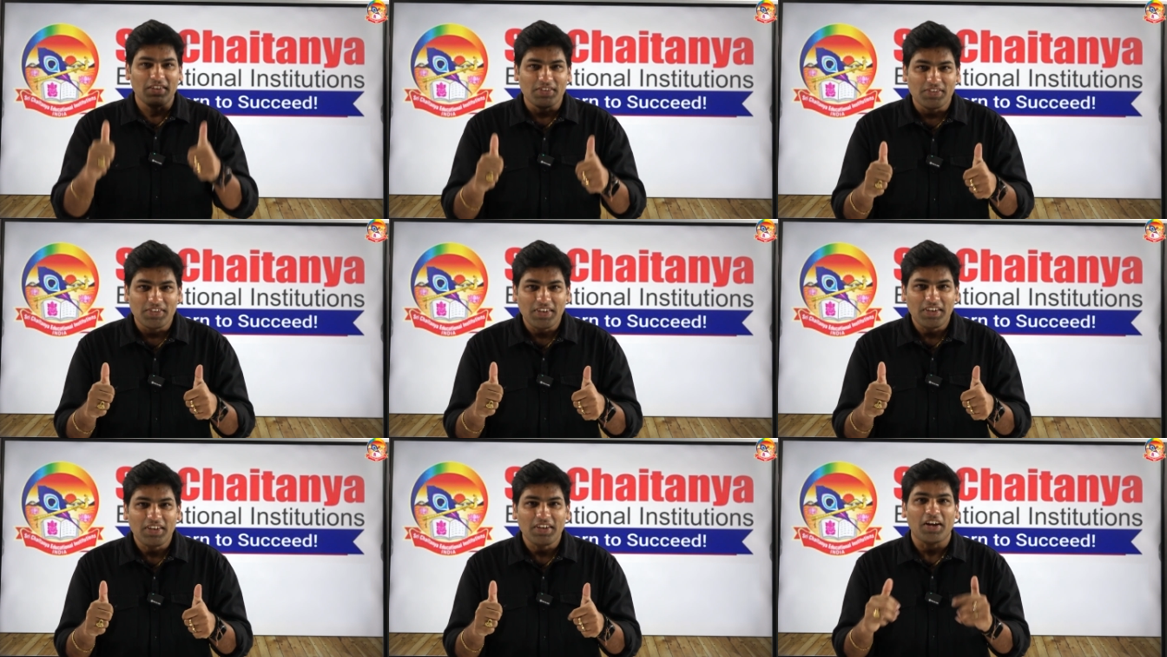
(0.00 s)

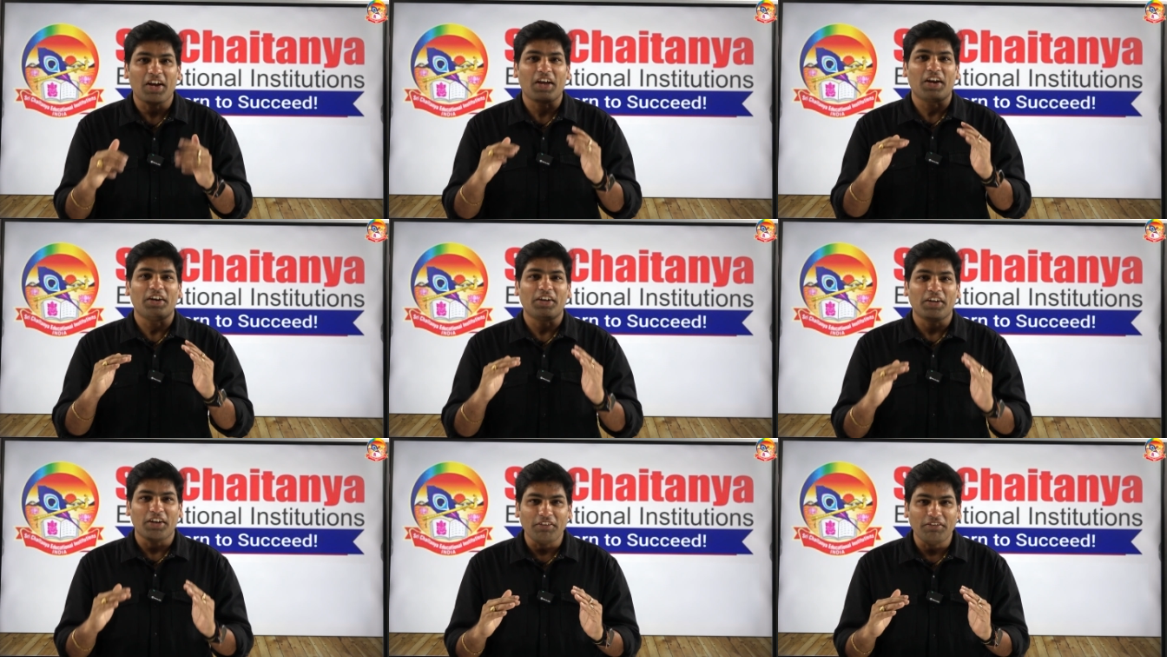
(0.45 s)
easy or
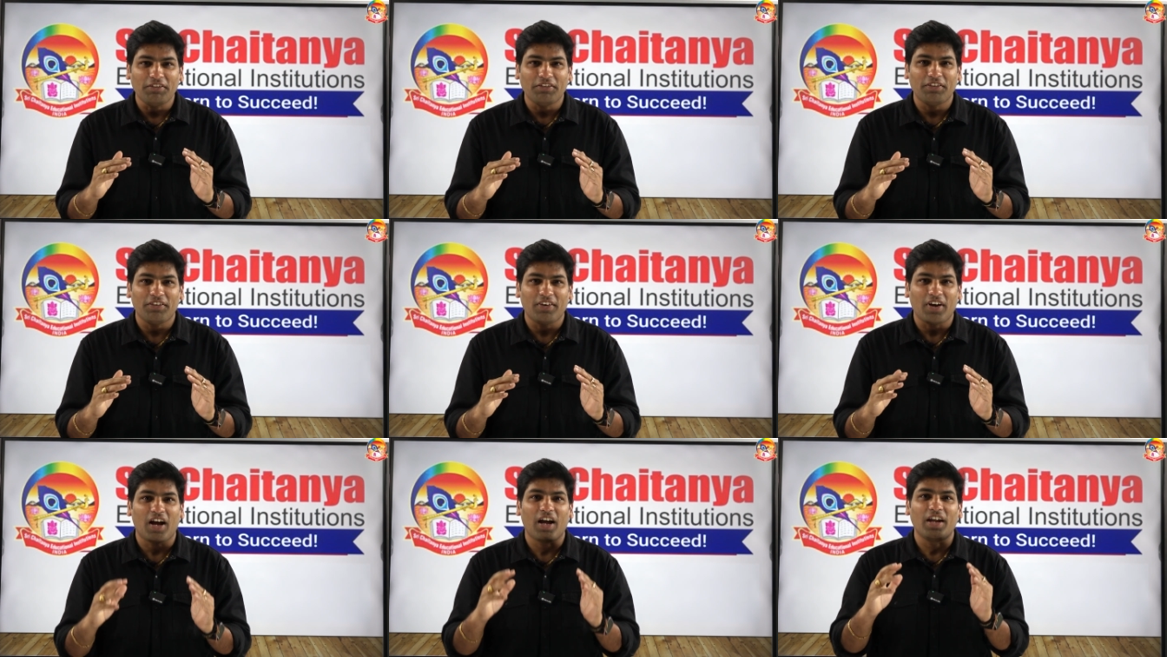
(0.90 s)
tough,
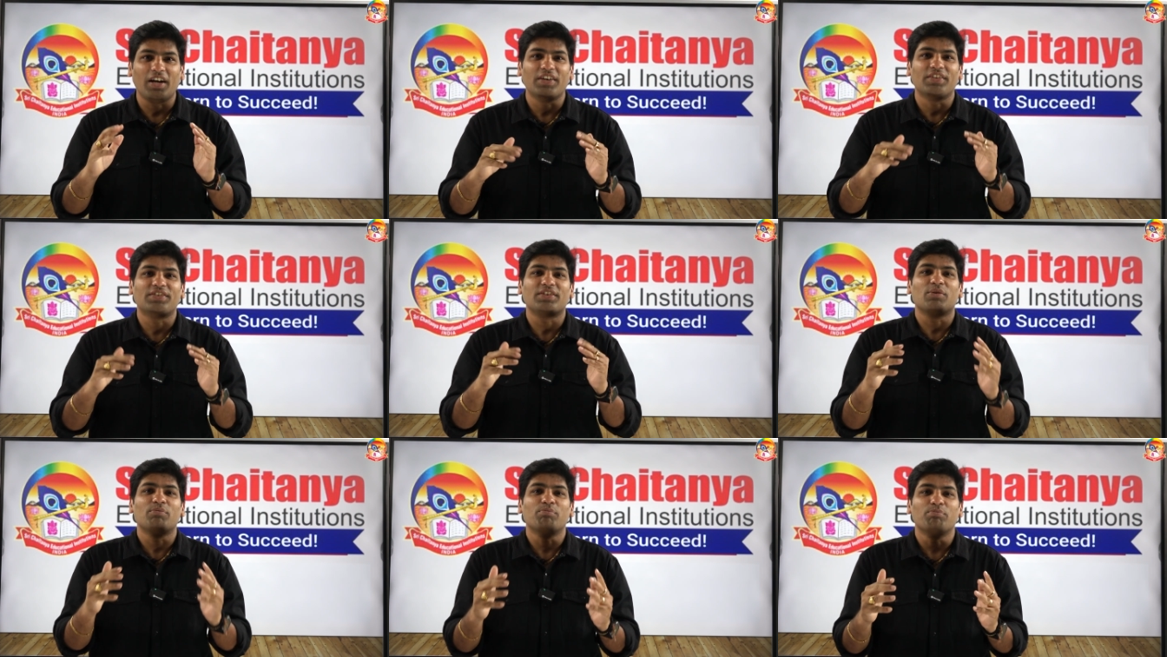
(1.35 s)
or
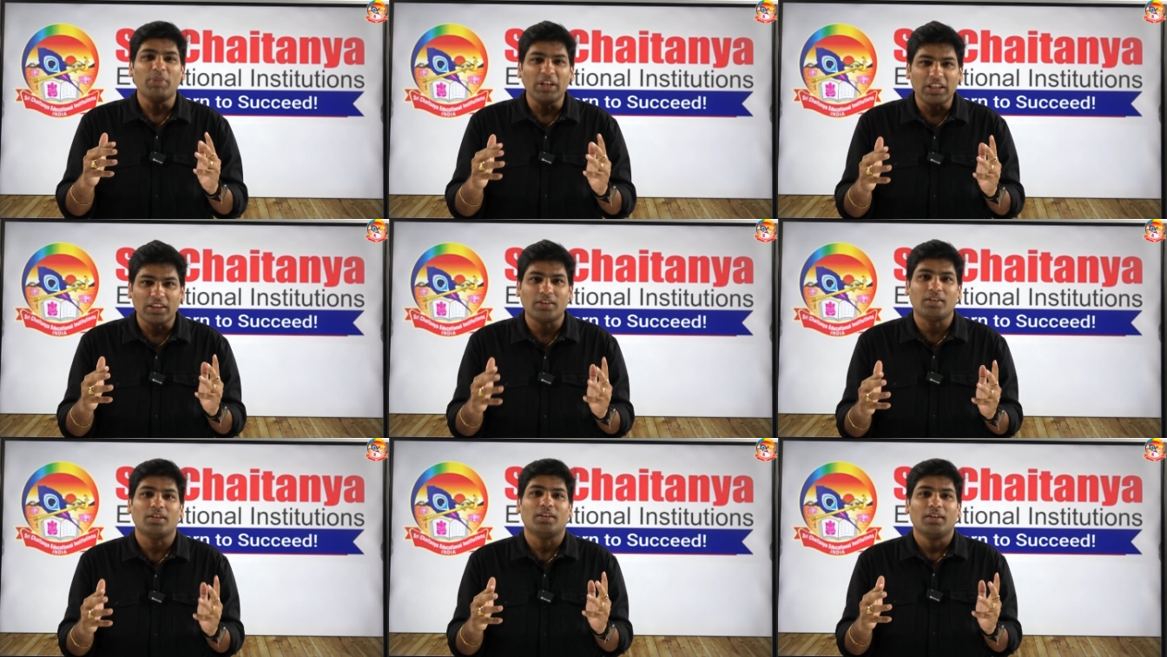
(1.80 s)
it's a
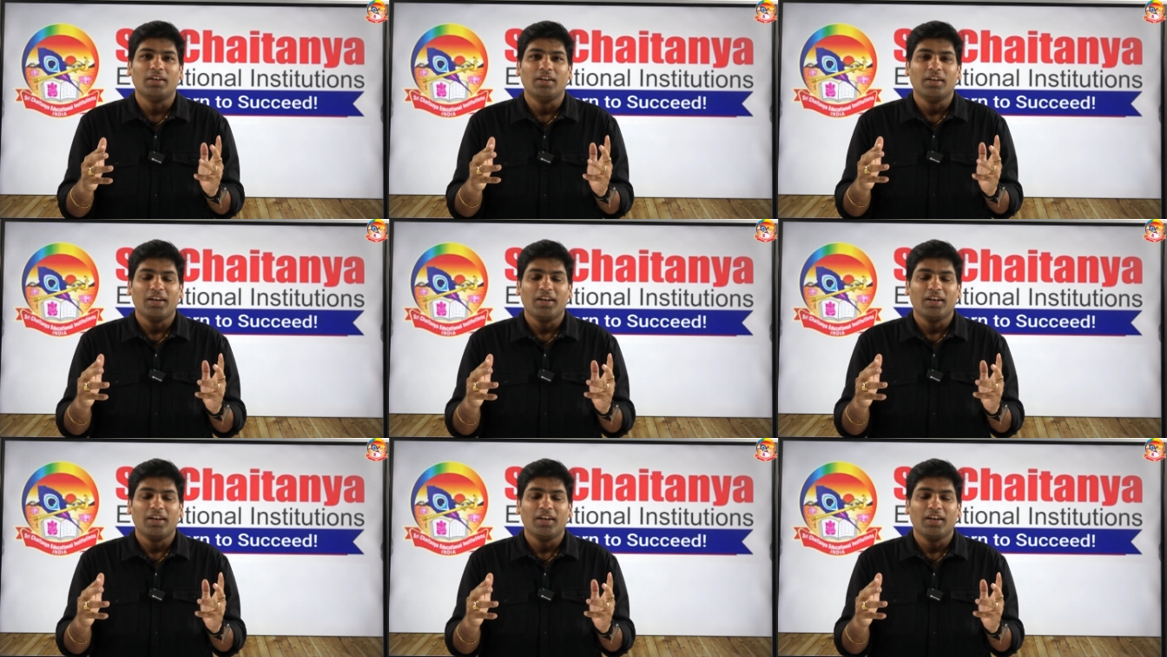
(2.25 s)
myth,